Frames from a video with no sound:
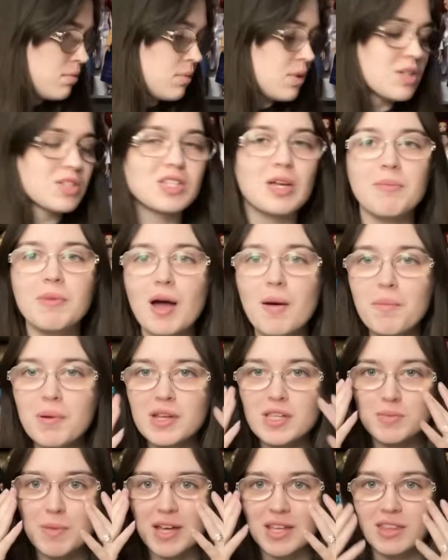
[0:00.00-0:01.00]
Some
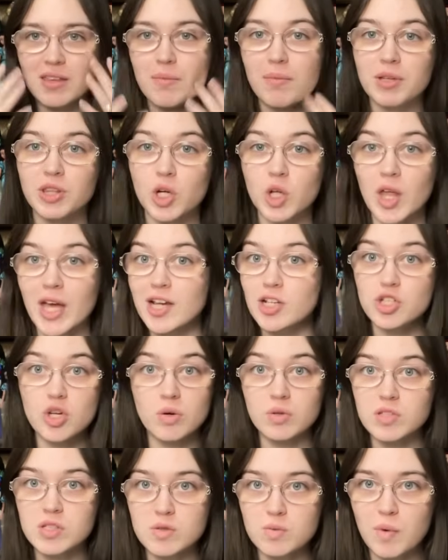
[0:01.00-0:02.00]
companies make them, but they're like,
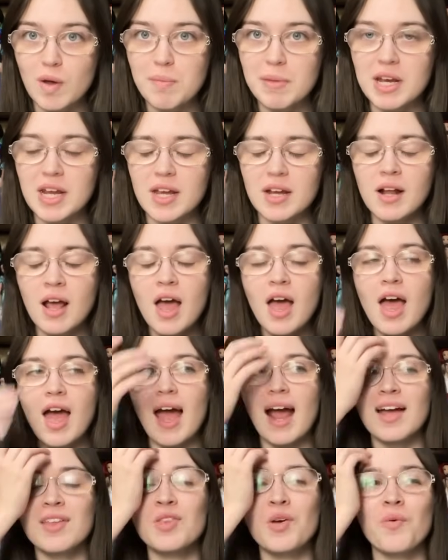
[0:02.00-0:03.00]
don't swim in it.
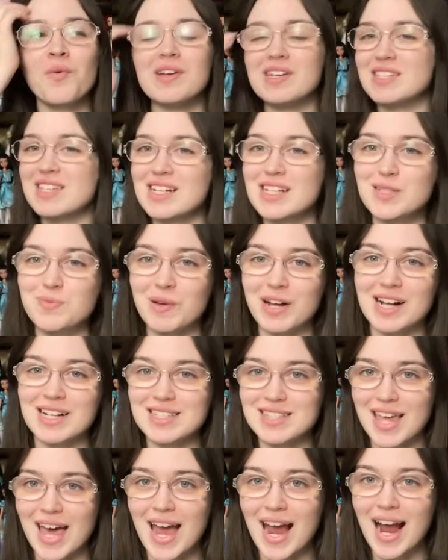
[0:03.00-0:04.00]
And the reason is because
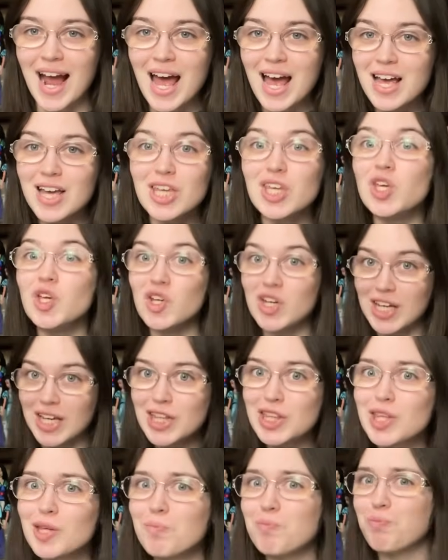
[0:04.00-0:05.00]
like you
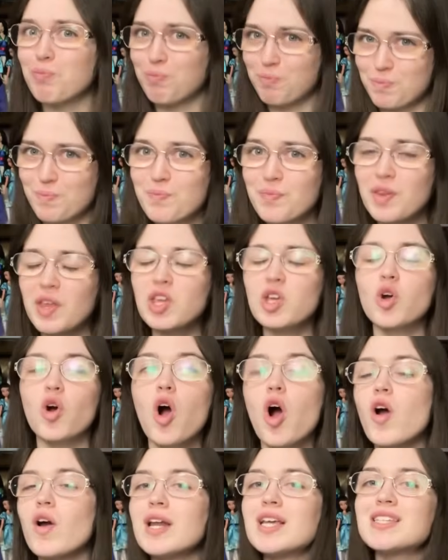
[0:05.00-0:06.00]
need the you're
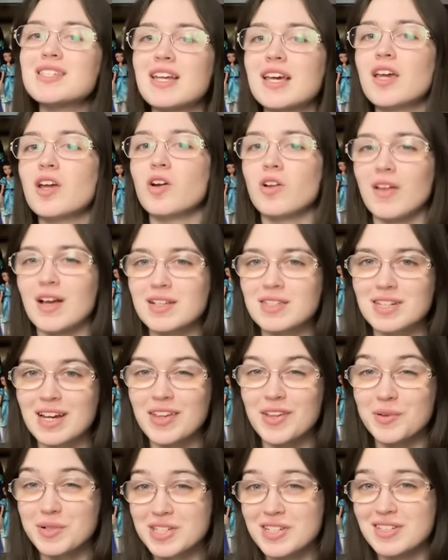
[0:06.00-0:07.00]
already sticking your legs
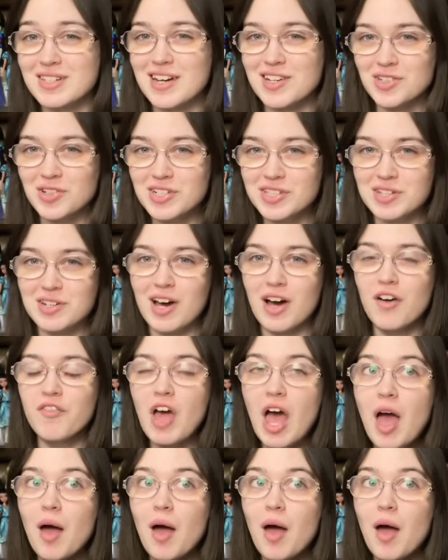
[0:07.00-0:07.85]
together, which is dangerous enough.